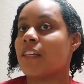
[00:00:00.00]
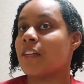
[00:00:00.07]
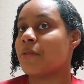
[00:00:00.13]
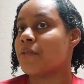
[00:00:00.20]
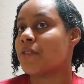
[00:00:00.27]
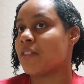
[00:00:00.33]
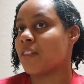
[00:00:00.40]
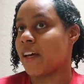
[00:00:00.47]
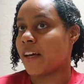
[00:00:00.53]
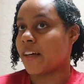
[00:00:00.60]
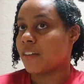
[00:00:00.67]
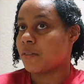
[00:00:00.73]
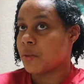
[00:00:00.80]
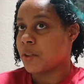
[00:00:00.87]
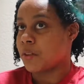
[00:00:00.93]
And it was just like,
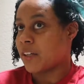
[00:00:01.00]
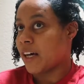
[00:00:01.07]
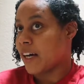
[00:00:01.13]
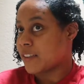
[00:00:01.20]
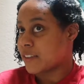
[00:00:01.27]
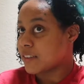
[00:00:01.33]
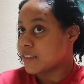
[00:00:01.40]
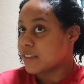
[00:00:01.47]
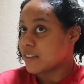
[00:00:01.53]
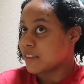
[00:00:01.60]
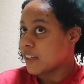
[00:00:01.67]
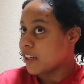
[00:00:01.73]
well, that's